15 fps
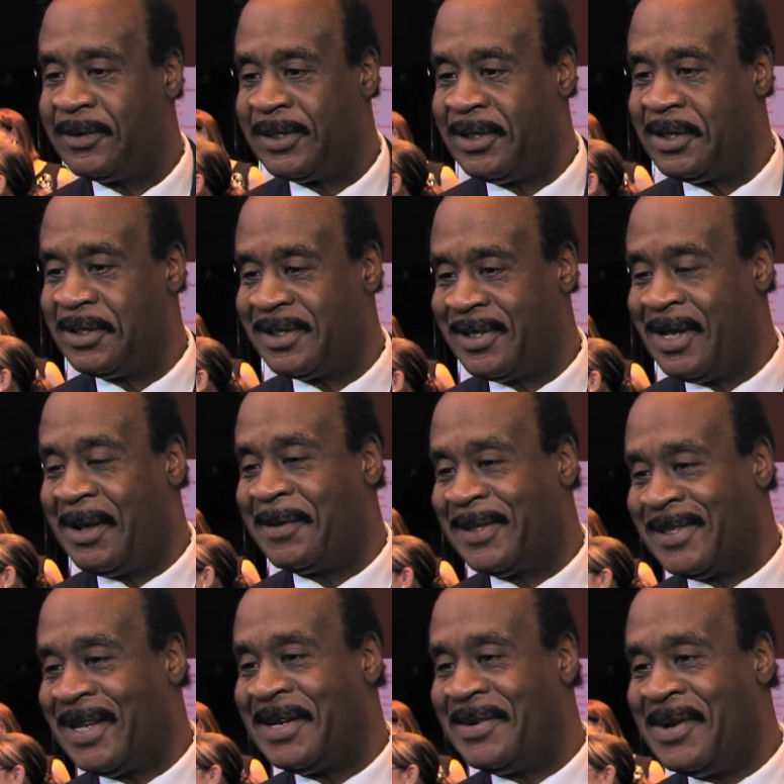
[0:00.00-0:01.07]

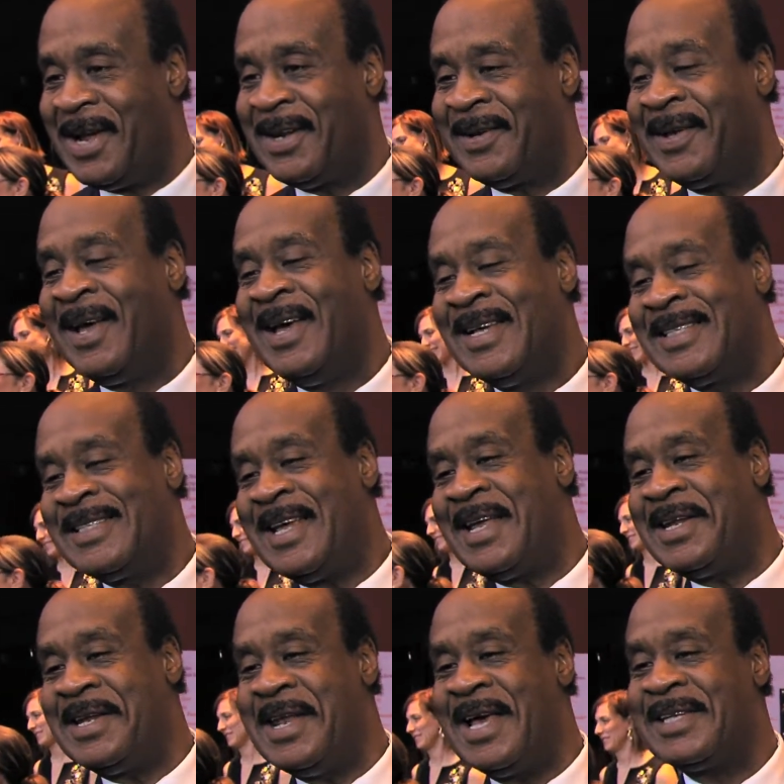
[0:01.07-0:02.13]
said at night,
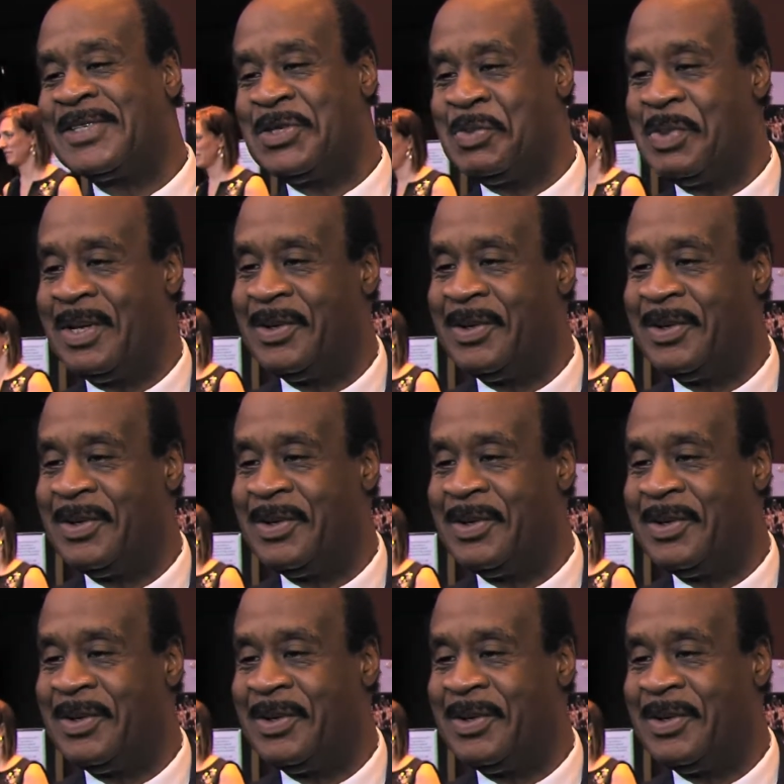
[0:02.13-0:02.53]
standing next to me,